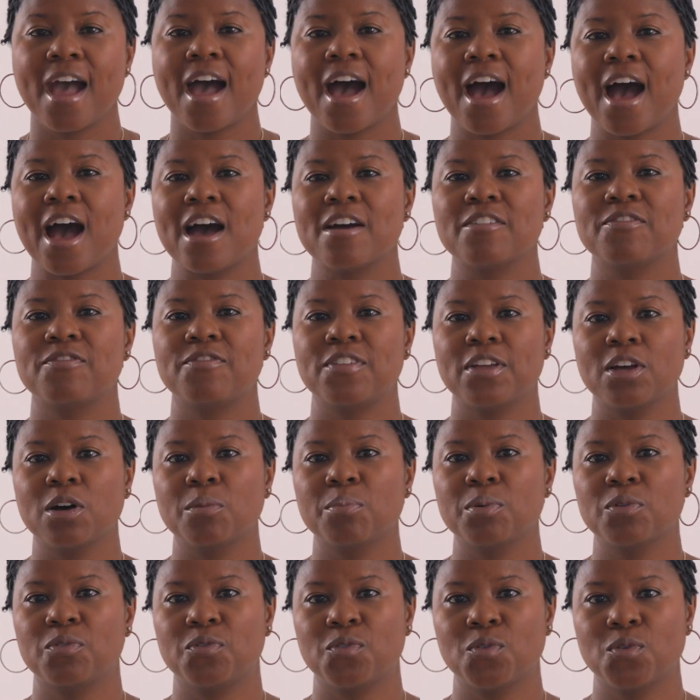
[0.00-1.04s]
I've failed
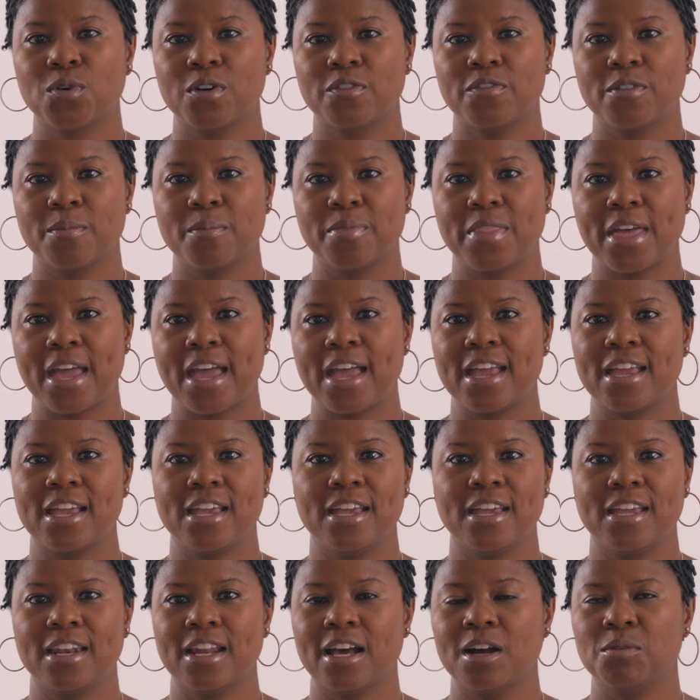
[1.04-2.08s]
before from that
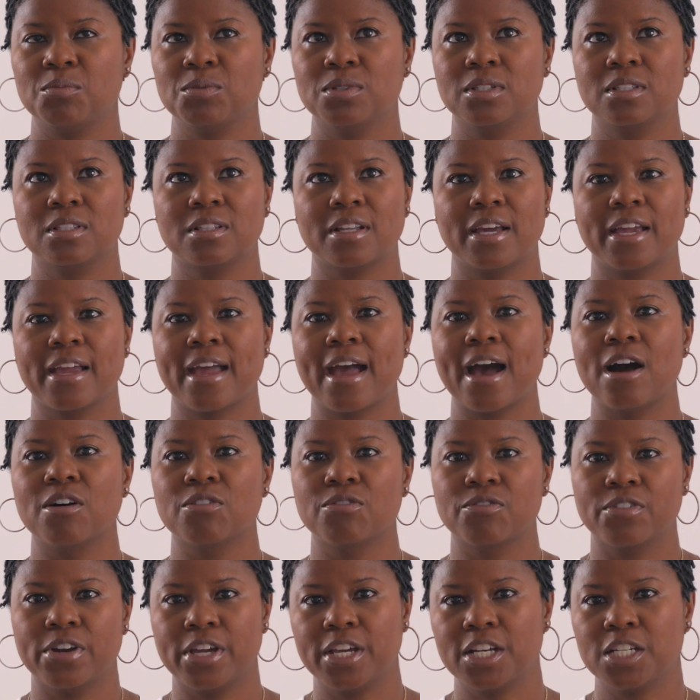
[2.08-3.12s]
and I was like
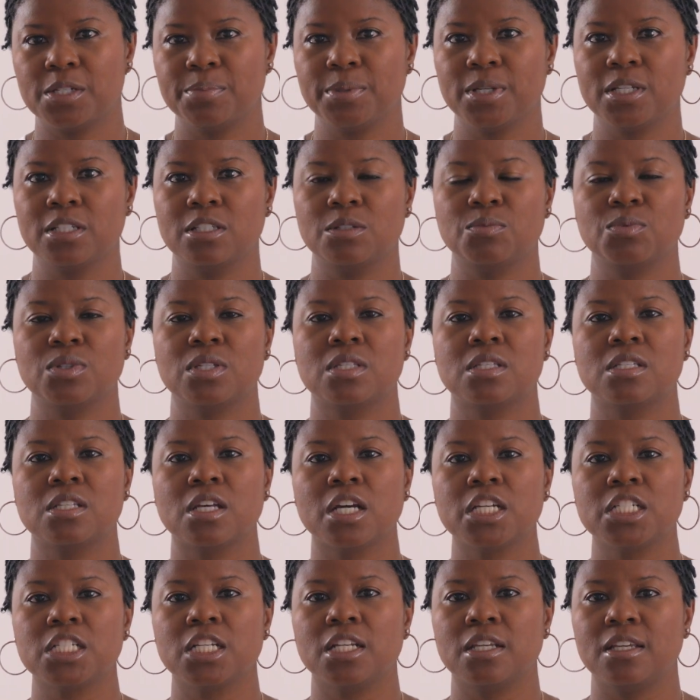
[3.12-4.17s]
outraged because it was
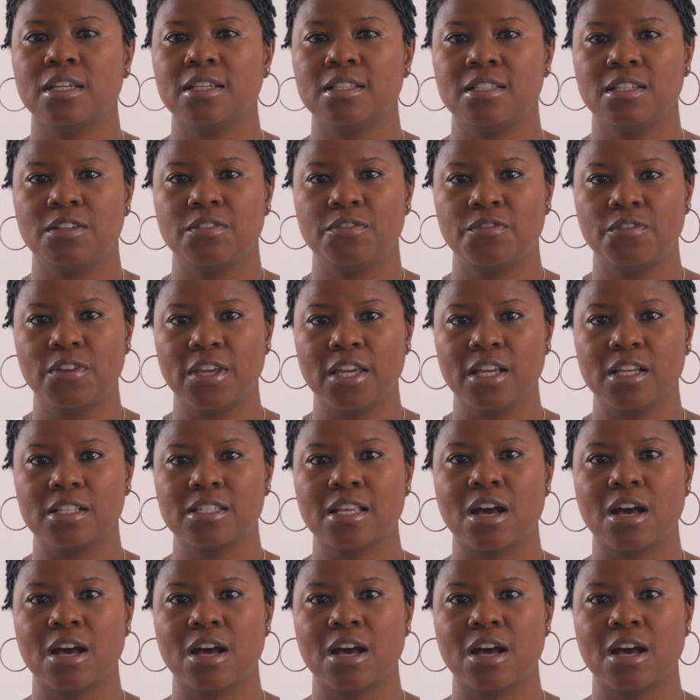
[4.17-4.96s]
such an easy fix.